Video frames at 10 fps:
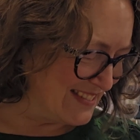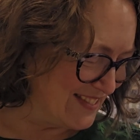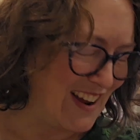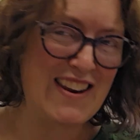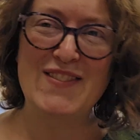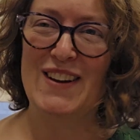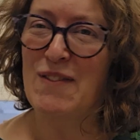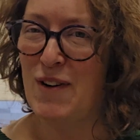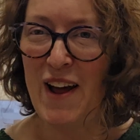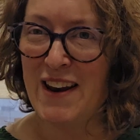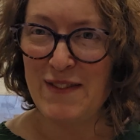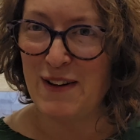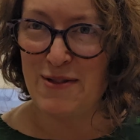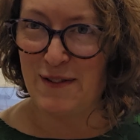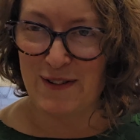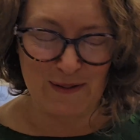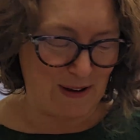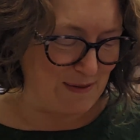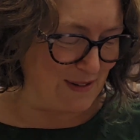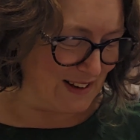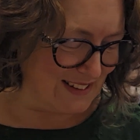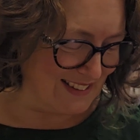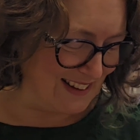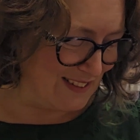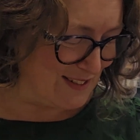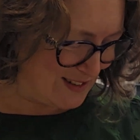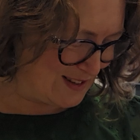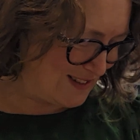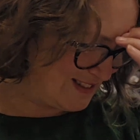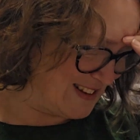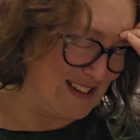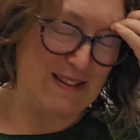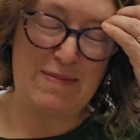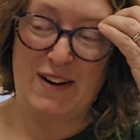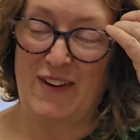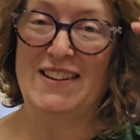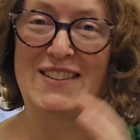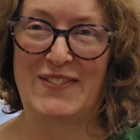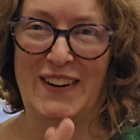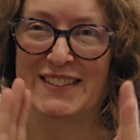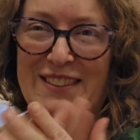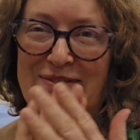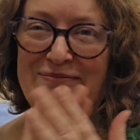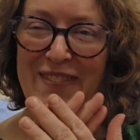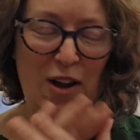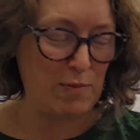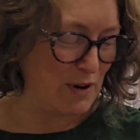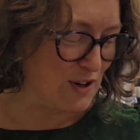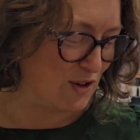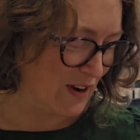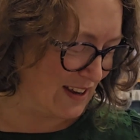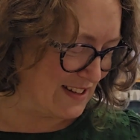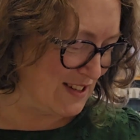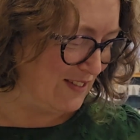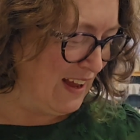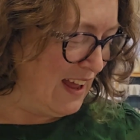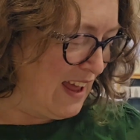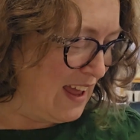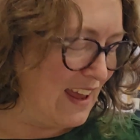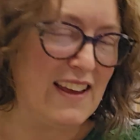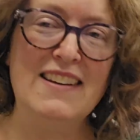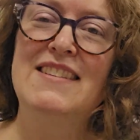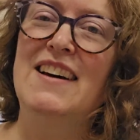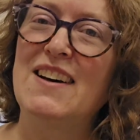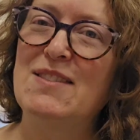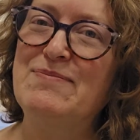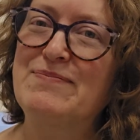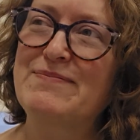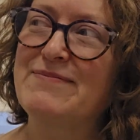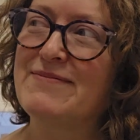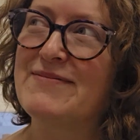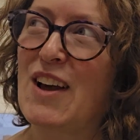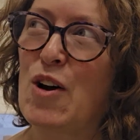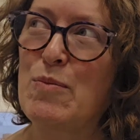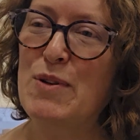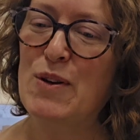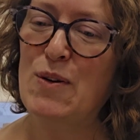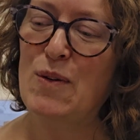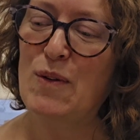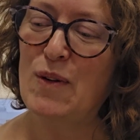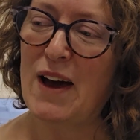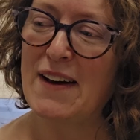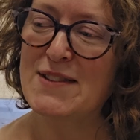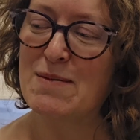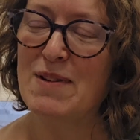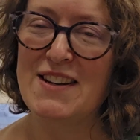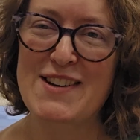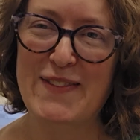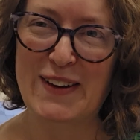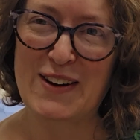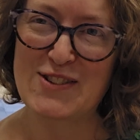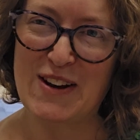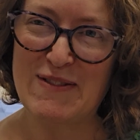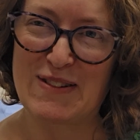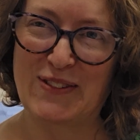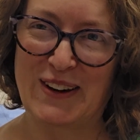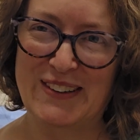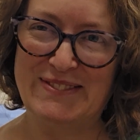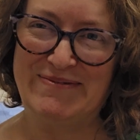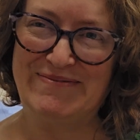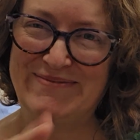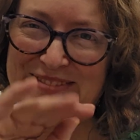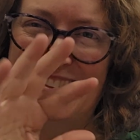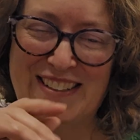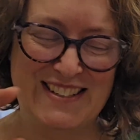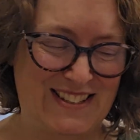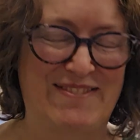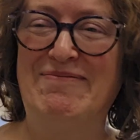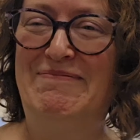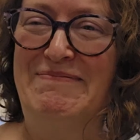We're not even a third of the way through this. Like this has been great so far. So I hope you're enjoying it too. And I hope you have somebody shovel your driveway for you. We'll talk to you soon.